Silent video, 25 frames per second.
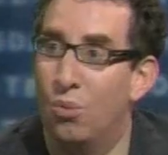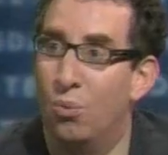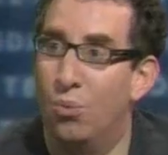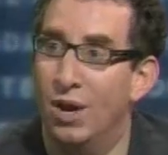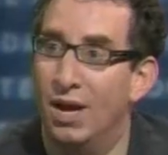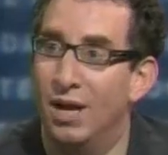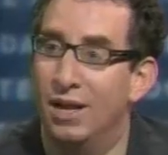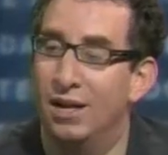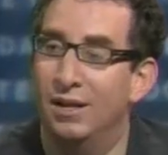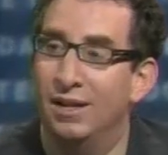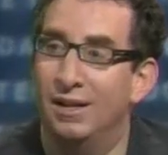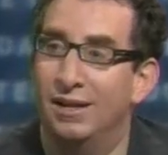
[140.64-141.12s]

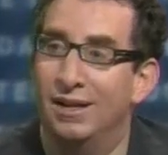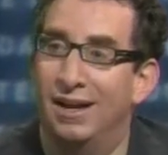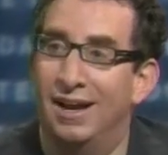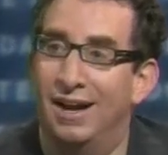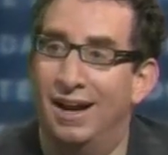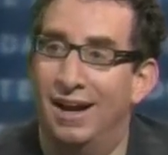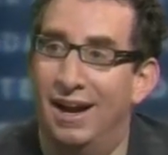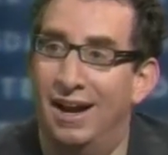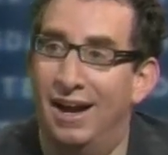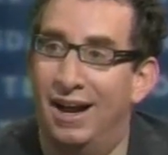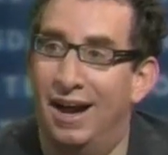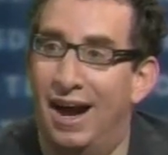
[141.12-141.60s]
Well,
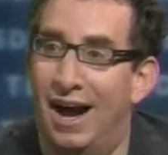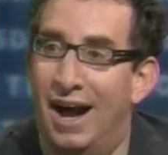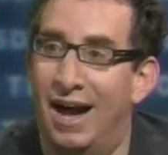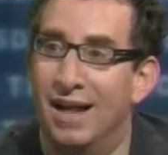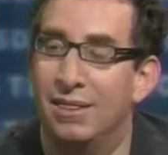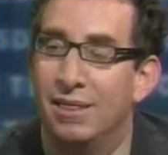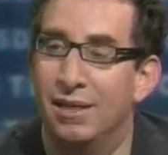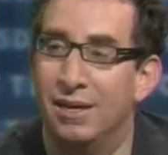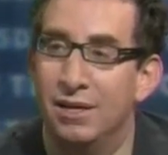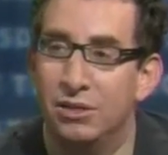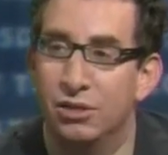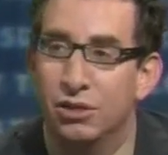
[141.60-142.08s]

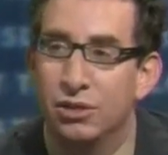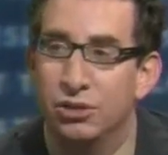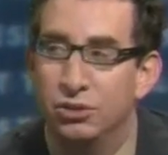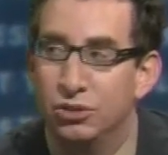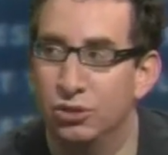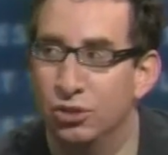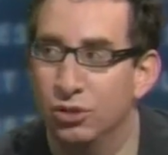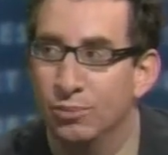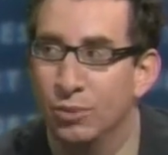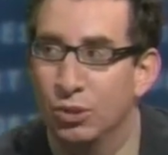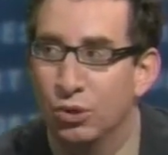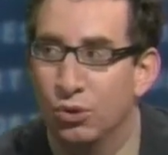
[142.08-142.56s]
I think the
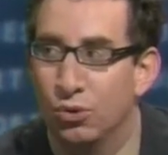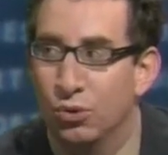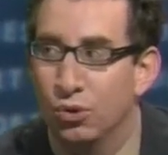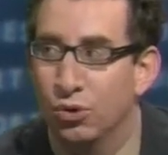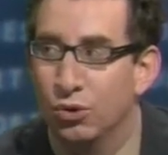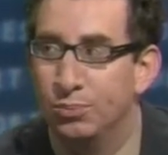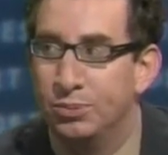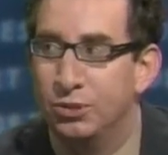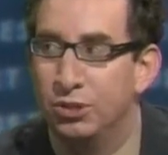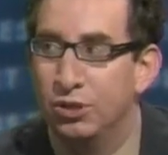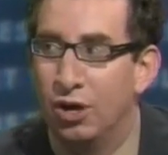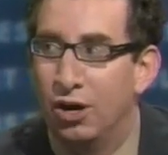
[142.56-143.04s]
consumer
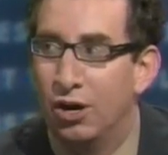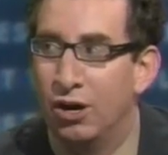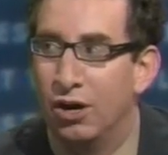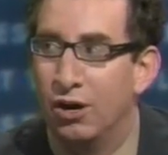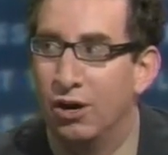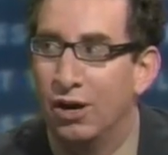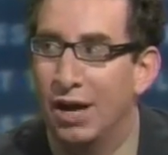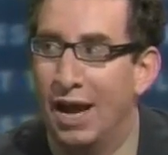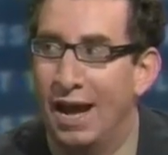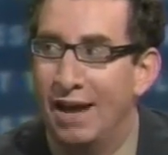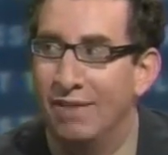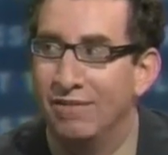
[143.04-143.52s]
groups
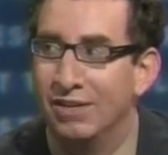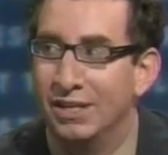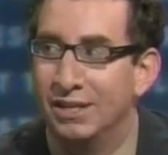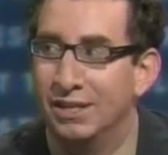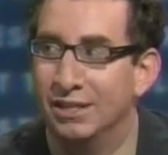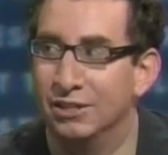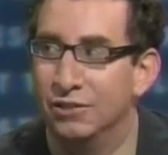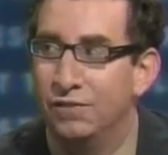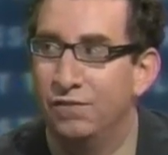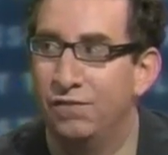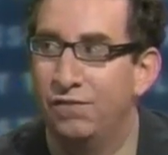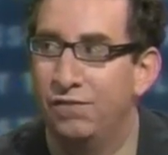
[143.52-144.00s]
are having
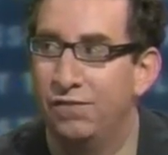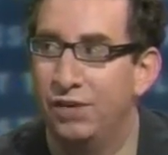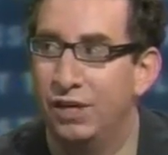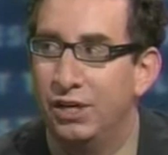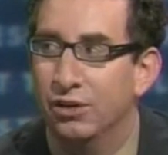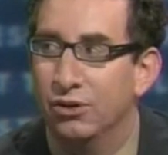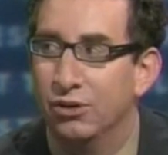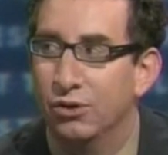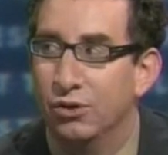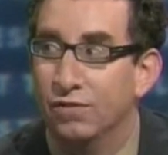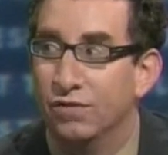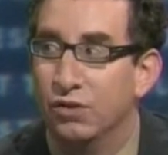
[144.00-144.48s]
this
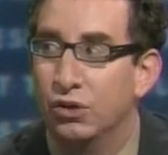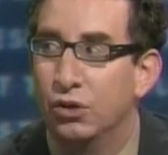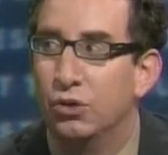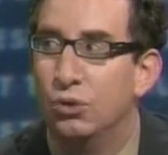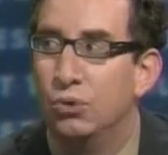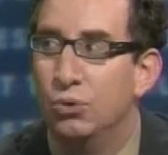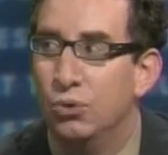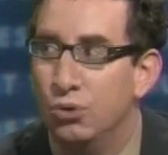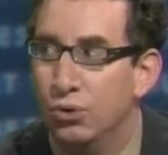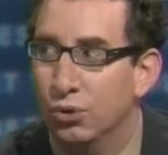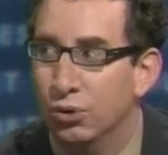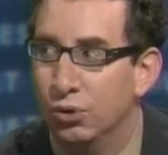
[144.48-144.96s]
fear of
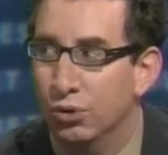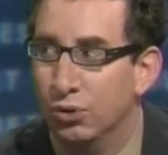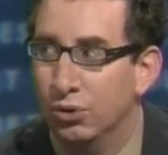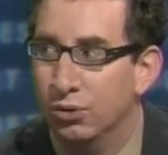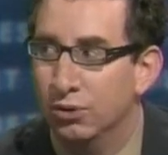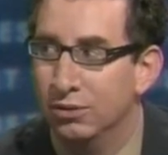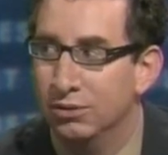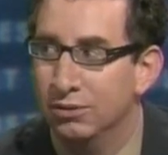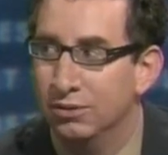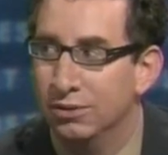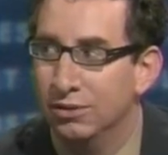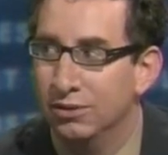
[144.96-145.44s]

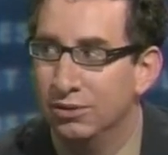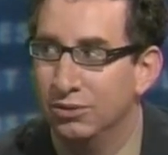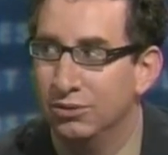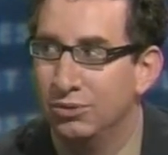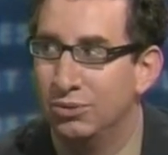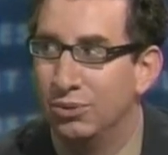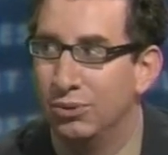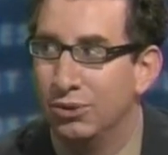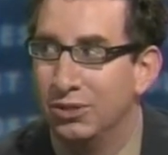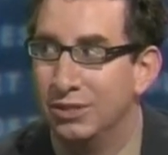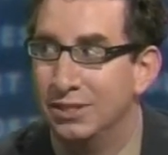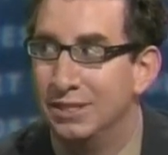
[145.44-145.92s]
Google
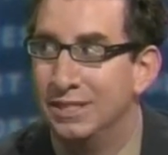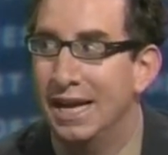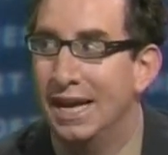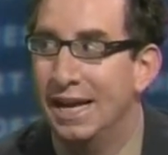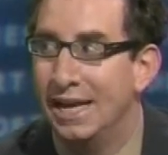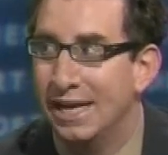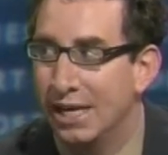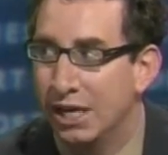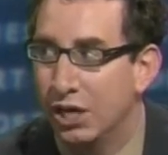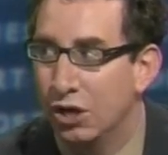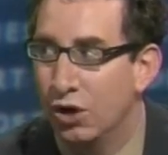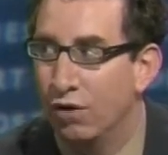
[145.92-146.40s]
sort of
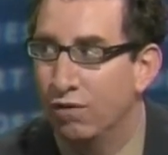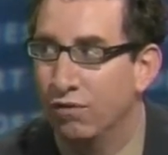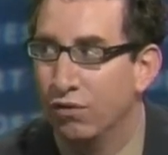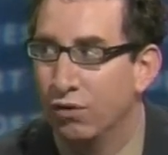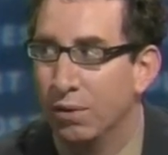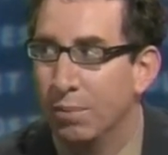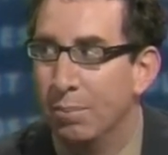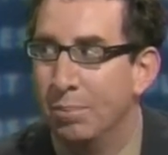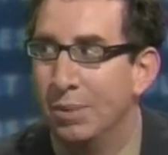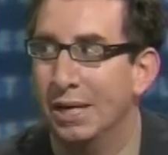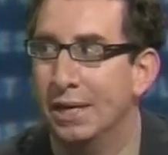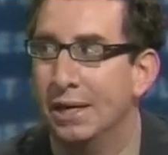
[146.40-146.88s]
taking
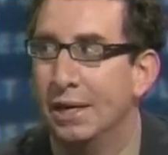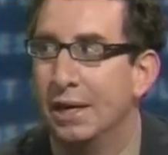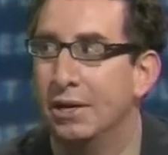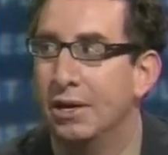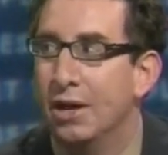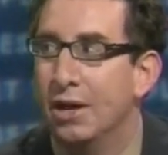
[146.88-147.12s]
over and being